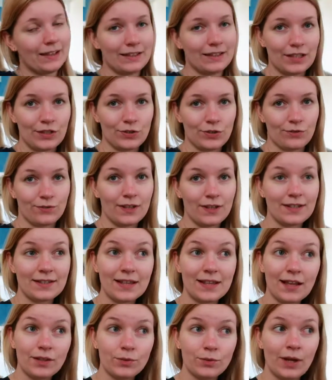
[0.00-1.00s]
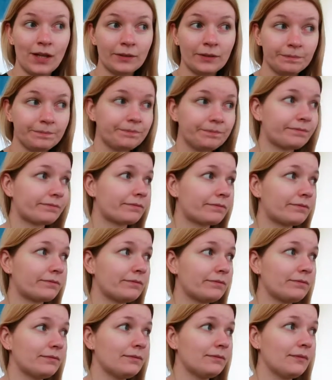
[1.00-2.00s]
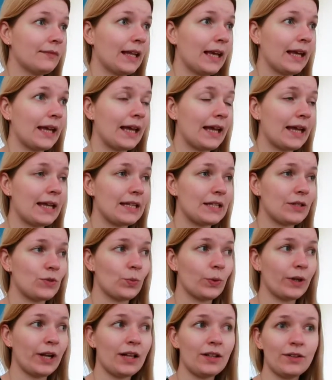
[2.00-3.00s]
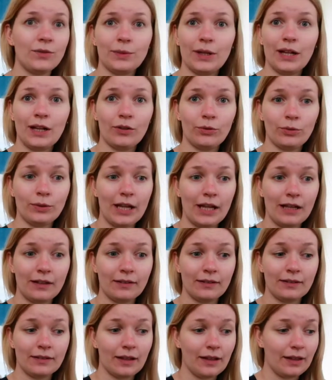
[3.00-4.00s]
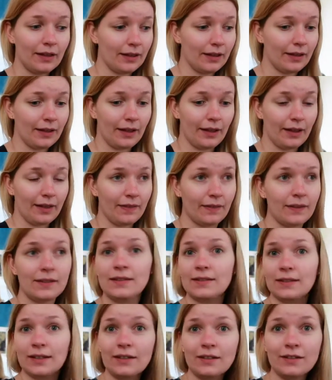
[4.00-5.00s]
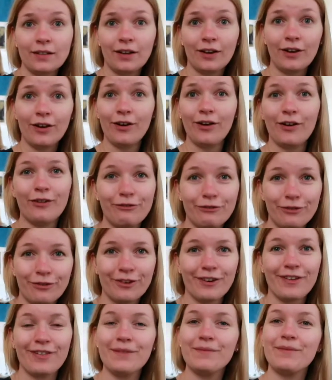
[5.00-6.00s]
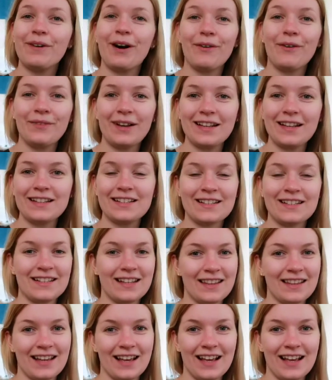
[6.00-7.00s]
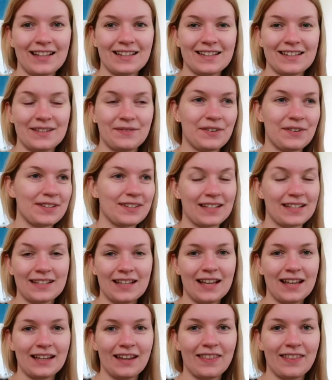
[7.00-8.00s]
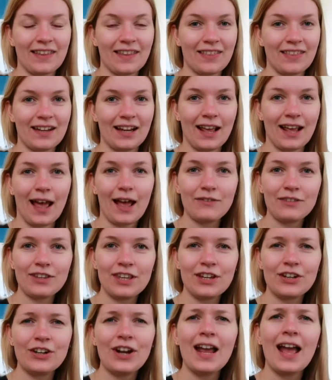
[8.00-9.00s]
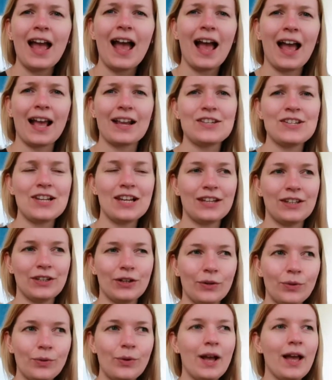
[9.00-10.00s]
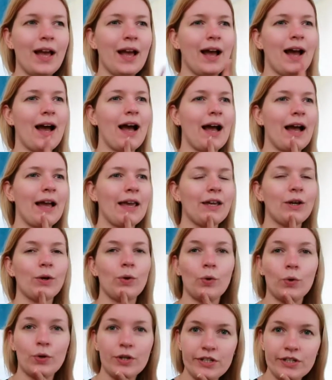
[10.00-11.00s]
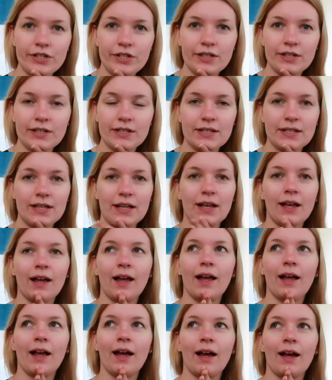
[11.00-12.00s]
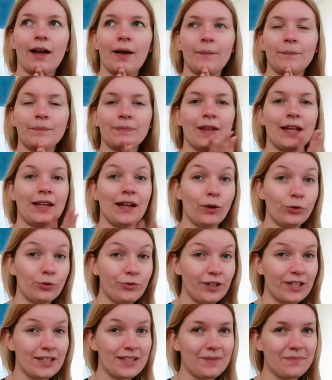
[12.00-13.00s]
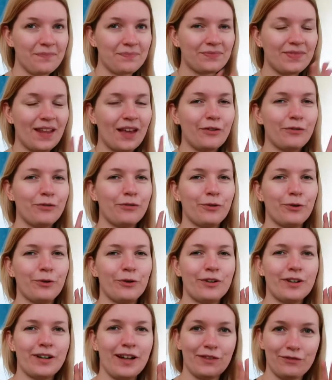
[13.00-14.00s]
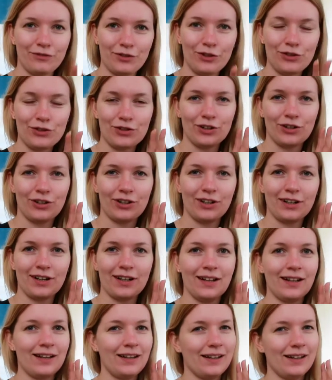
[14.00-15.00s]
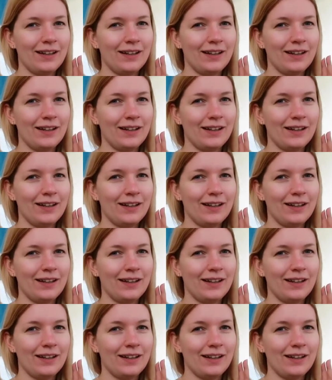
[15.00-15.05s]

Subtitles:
need to fix that one. And what else? This is it for the moment. That's the most exciting thing that I have here. Actually, no, I ordered an outfit for a future